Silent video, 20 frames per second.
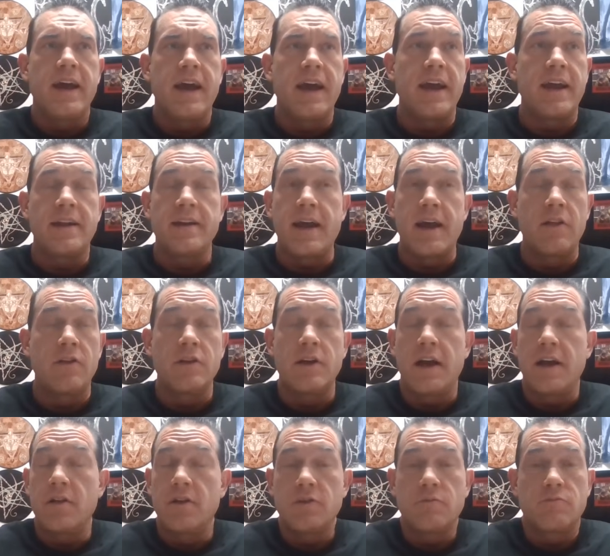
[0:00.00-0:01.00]
and I,
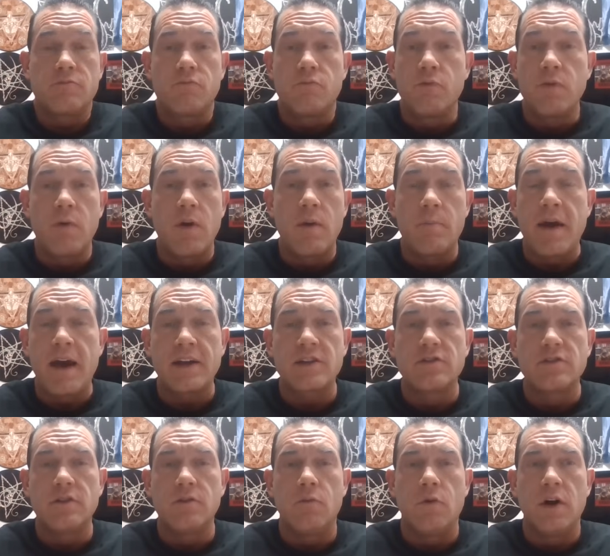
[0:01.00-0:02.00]
I only went back
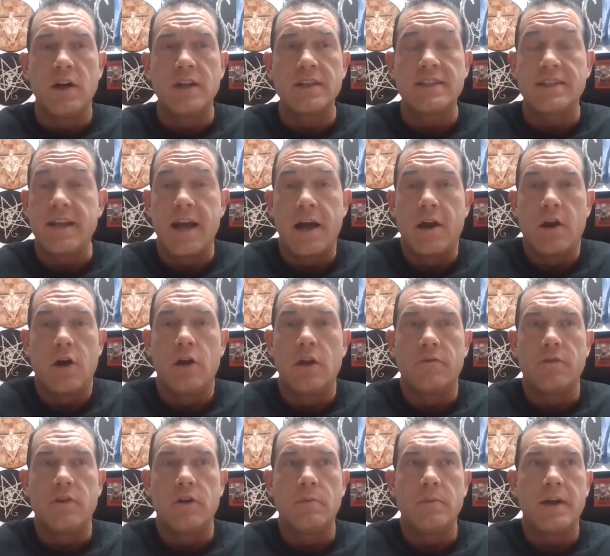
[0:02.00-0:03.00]
to it once, not
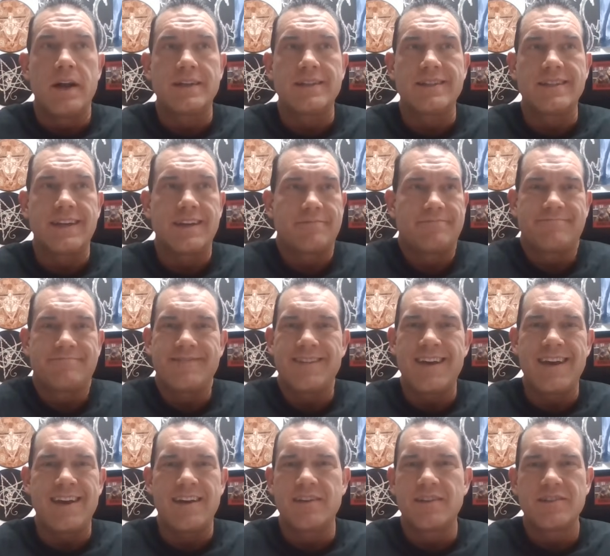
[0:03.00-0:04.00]
all of them, and I was like,
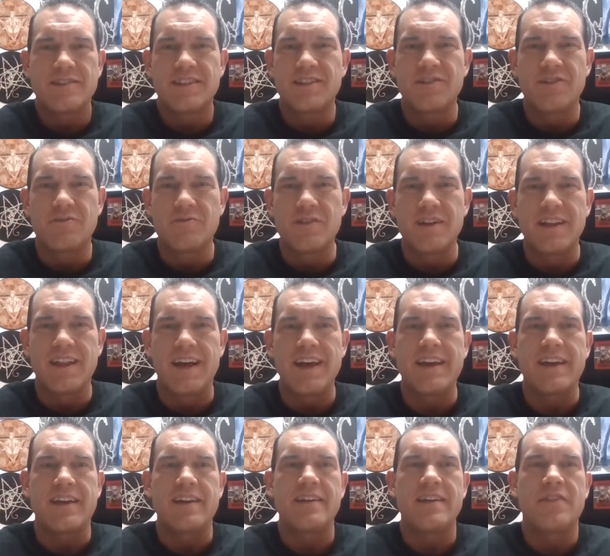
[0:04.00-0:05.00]
yeah, still don't really
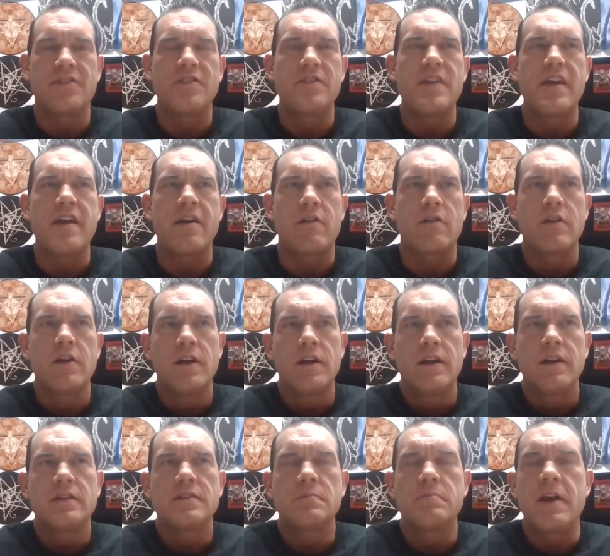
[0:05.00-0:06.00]
like it, nothing there.
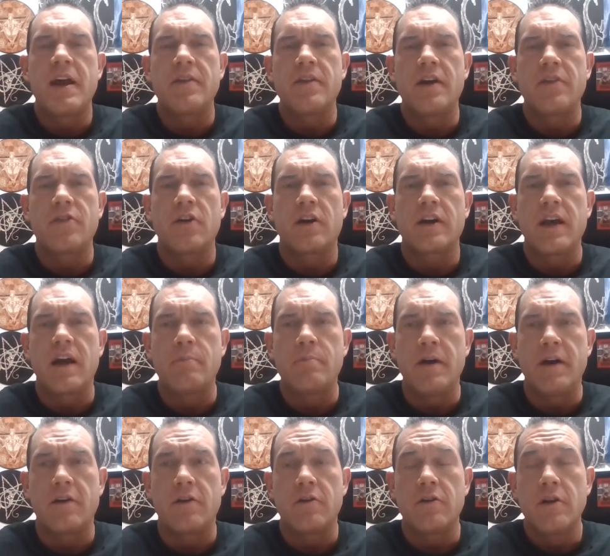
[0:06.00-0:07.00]
The band that I thought got
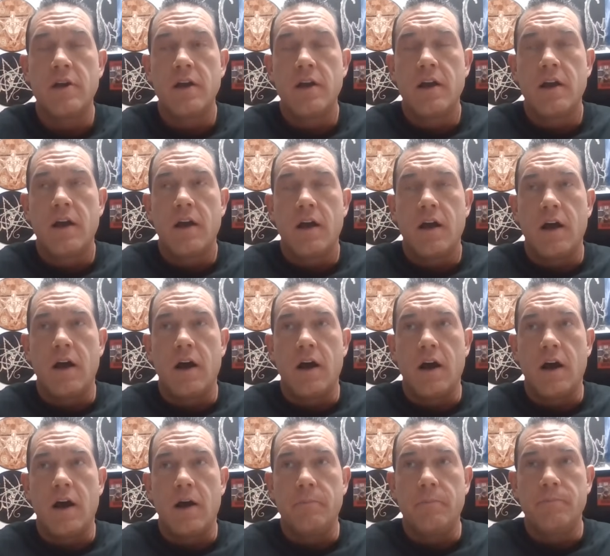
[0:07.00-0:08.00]
better,
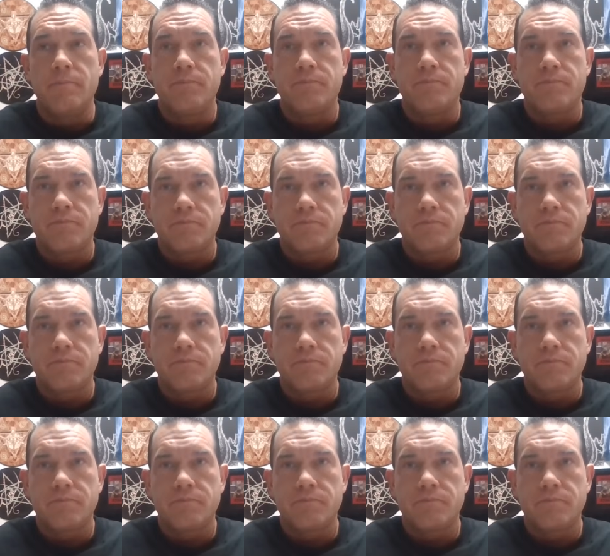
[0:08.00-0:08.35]
um,